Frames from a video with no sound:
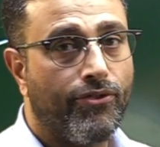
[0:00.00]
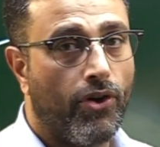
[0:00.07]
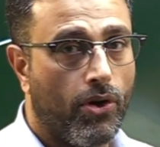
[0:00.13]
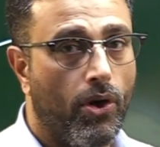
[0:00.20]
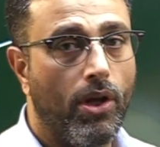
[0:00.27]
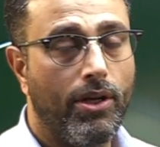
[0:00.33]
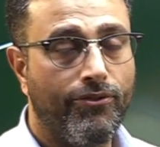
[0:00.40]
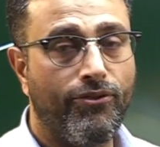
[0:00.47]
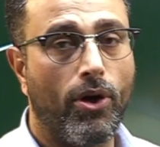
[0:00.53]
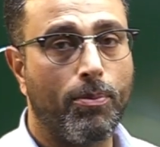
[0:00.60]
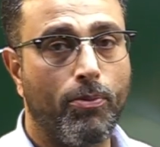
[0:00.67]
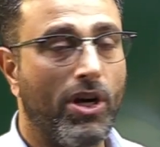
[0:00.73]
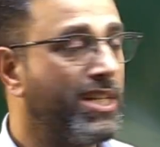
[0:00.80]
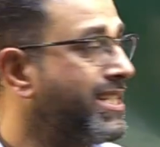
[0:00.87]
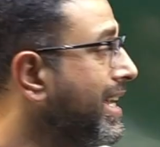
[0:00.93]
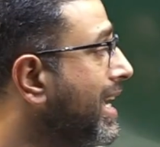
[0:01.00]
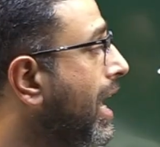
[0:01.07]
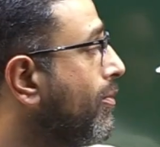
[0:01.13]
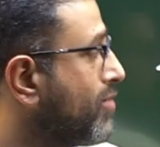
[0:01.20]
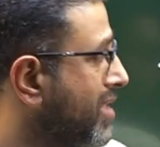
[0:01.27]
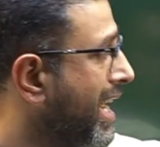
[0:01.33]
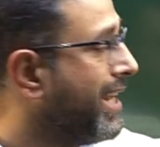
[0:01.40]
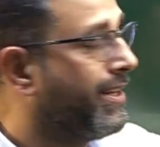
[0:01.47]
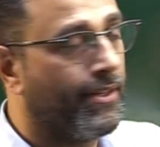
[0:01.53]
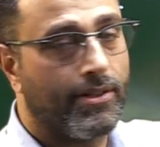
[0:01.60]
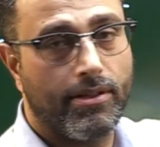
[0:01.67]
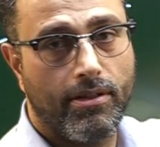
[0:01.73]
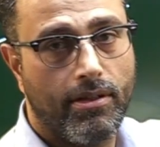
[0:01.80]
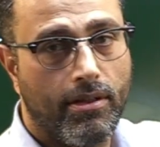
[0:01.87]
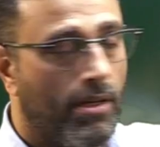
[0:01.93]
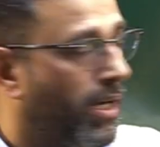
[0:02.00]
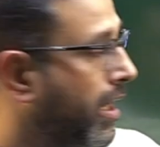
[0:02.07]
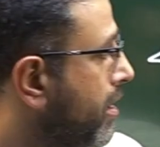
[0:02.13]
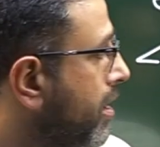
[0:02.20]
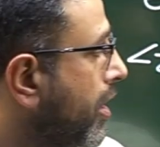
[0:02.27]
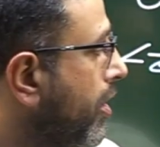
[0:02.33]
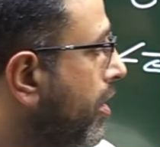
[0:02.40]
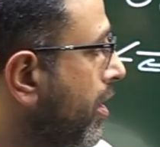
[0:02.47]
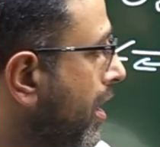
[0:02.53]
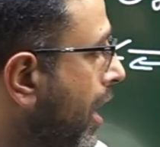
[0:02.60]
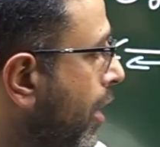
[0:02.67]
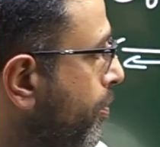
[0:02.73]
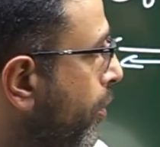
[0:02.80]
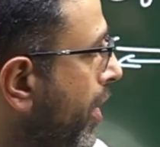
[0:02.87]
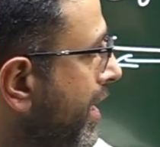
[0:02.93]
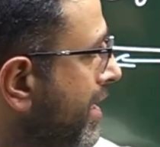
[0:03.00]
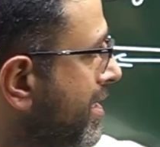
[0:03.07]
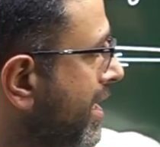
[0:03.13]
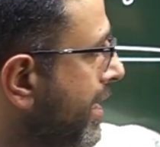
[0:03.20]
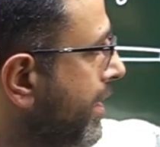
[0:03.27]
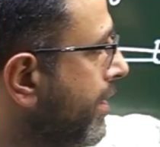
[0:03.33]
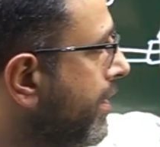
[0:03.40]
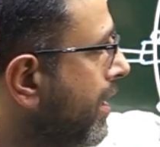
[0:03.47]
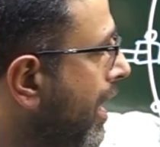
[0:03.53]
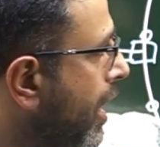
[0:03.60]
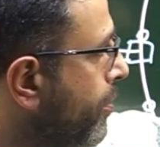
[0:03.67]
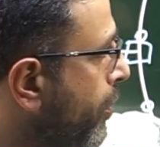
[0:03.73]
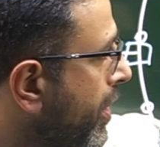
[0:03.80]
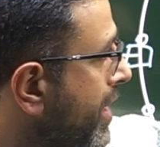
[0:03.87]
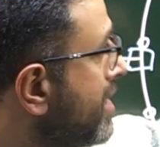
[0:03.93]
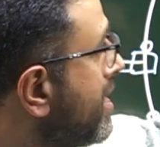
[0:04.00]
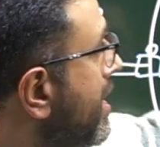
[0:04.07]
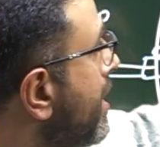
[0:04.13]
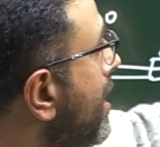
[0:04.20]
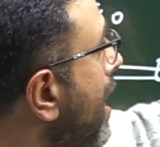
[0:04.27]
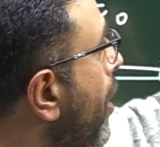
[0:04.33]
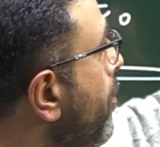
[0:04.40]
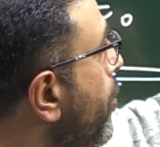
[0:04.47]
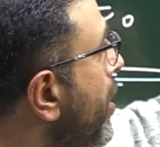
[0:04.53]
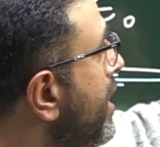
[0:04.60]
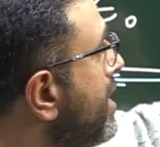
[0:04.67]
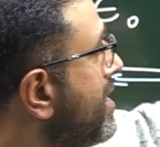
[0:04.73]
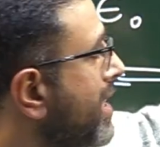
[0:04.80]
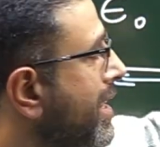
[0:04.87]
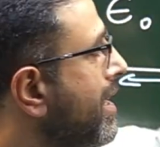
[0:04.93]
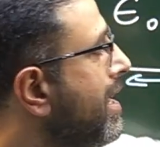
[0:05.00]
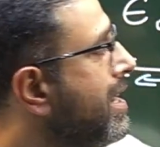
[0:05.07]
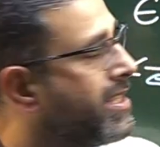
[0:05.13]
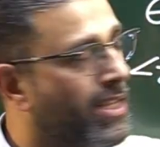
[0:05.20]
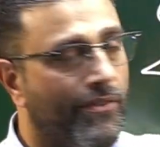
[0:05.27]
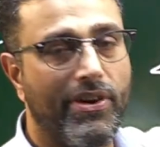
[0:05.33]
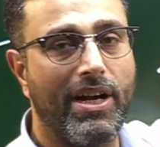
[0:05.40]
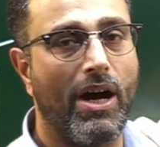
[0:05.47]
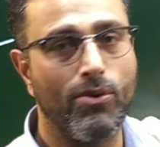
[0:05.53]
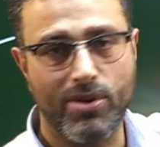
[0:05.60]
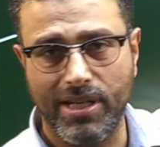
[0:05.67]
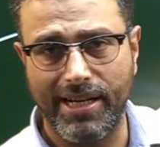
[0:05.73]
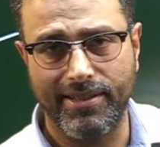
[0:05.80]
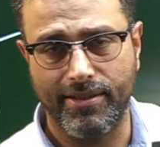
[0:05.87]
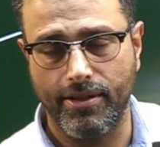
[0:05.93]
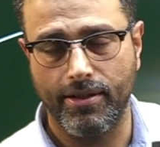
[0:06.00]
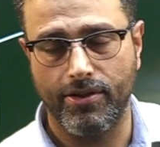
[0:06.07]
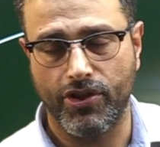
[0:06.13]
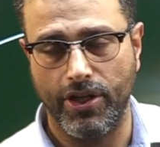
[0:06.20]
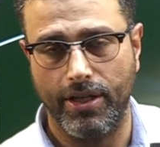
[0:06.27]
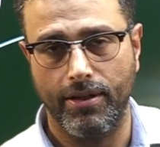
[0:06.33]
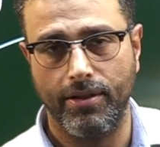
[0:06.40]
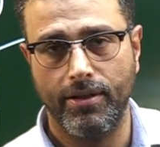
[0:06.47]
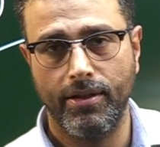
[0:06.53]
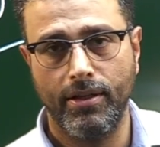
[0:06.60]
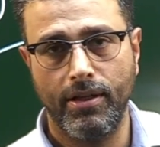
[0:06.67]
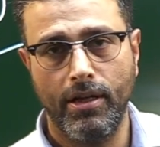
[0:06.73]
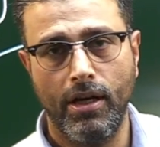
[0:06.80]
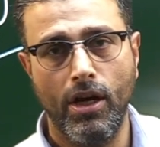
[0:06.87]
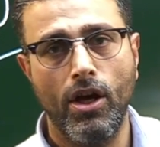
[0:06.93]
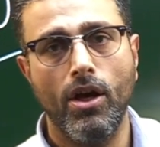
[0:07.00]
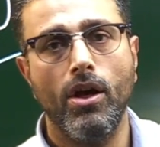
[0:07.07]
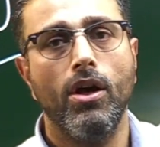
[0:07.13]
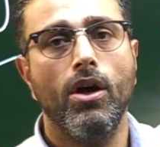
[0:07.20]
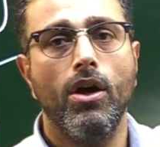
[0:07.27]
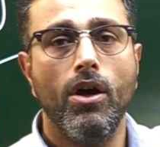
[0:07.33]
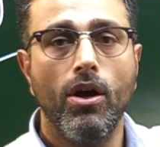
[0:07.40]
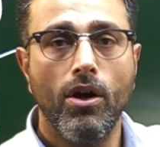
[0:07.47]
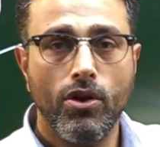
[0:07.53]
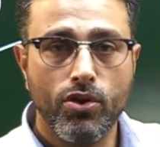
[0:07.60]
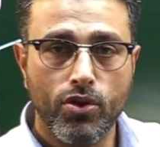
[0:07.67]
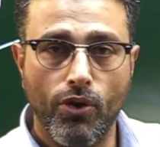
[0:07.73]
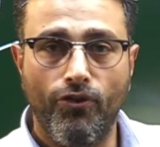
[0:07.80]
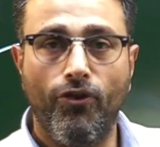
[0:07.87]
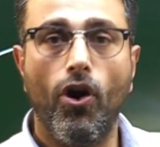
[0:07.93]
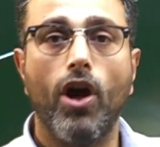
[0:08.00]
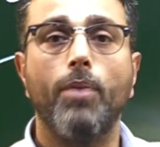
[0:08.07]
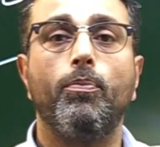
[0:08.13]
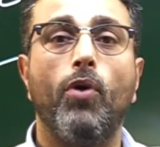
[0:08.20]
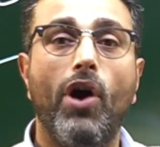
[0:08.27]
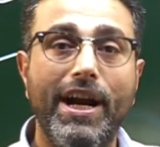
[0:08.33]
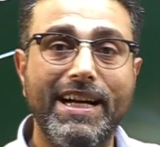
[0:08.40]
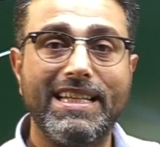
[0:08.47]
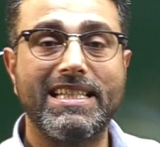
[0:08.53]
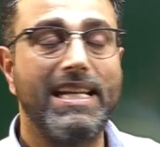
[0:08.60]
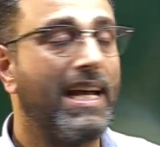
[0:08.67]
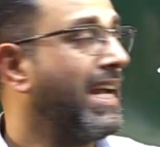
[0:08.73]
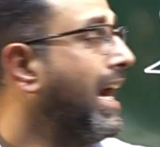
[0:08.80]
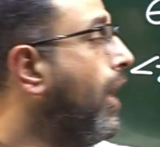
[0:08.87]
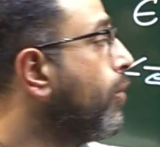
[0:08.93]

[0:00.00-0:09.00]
it for only for points lying outside it. Our point is here. Our point is here. Our point is here. Somewhere outside the shell. So for points lying